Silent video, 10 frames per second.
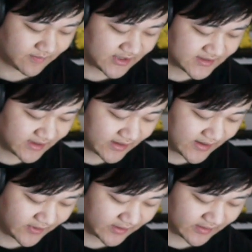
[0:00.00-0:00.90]
Plus they
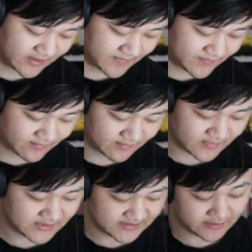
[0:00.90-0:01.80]
have like the
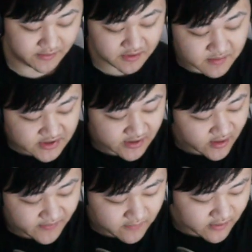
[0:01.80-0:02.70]
Steel theme skill
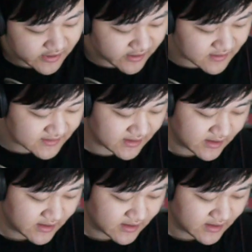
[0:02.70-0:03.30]
if anyone cares.